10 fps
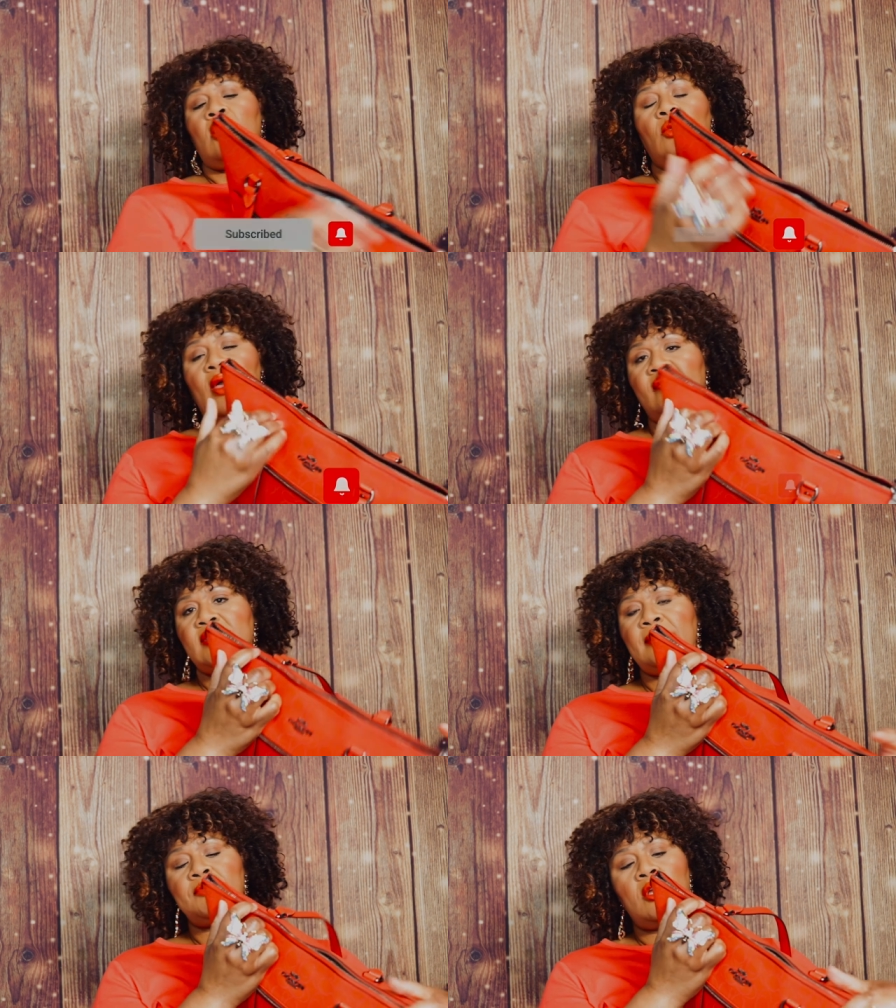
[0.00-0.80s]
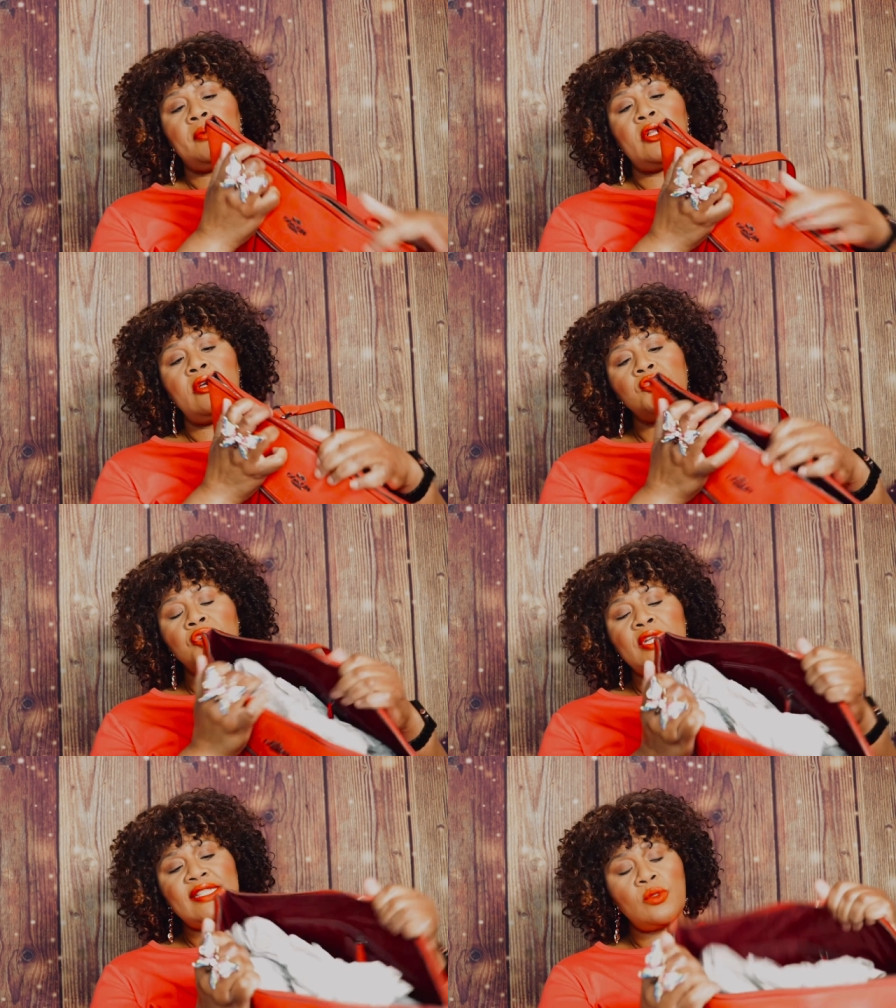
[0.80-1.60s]
You have a zip top
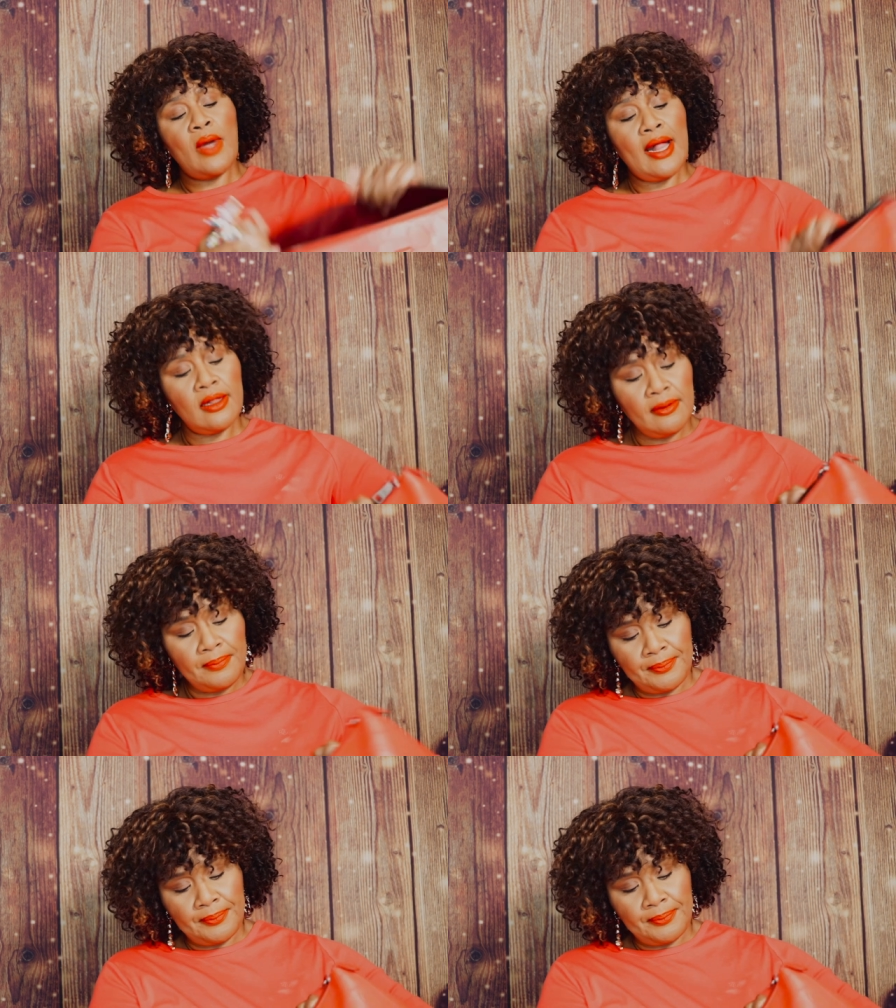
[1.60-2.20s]
closure as well.